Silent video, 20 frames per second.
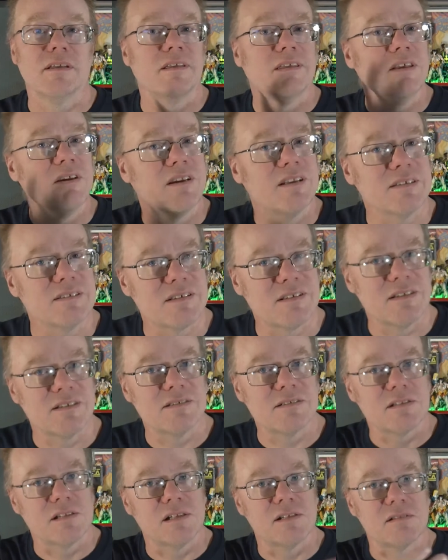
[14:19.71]
You can
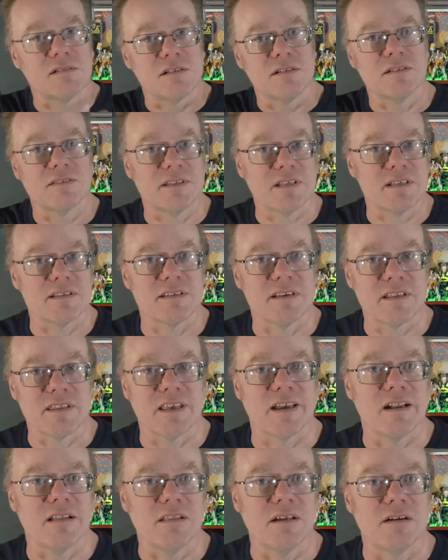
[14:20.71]
still include little things like
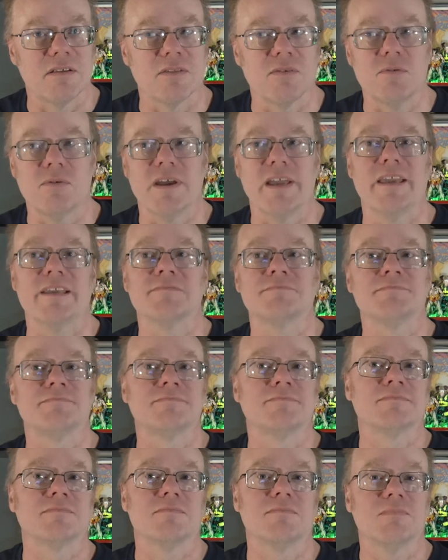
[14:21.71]
that along the way,
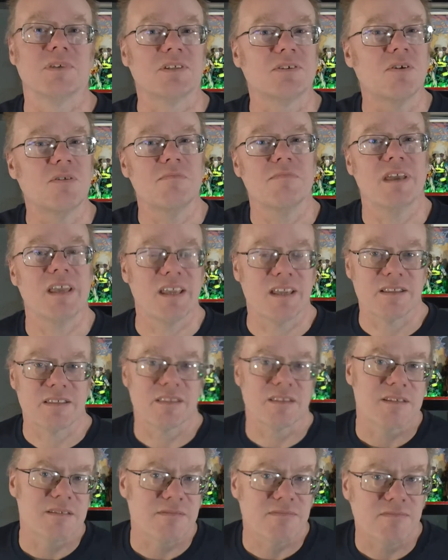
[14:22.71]
but don't make it
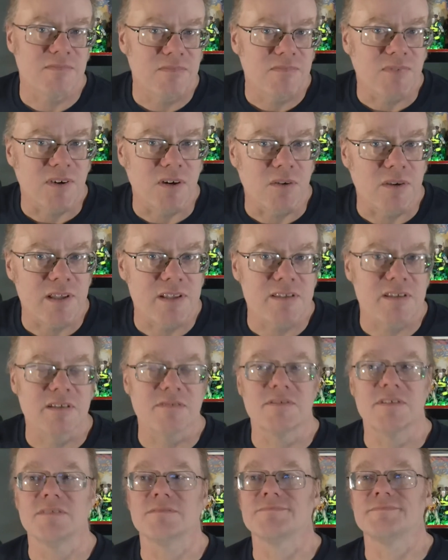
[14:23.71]
the focus
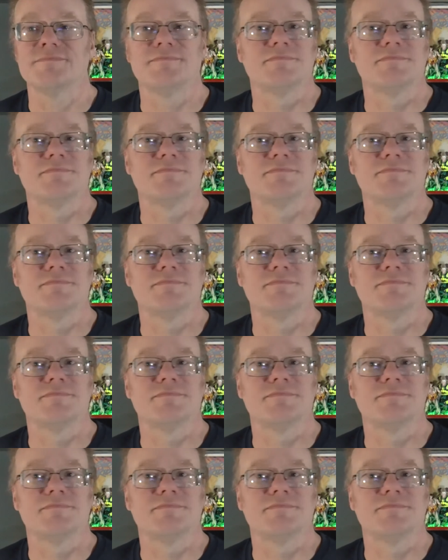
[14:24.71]
of it.